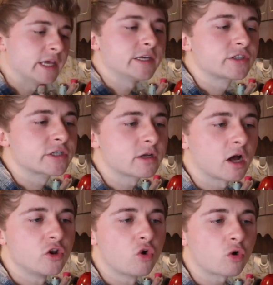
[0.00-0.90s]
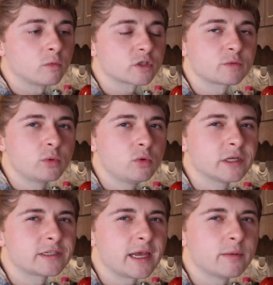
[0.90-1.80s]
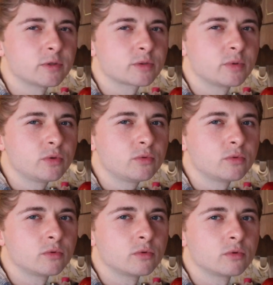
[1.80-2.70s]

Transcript: Is a normal spoon a tablespoon?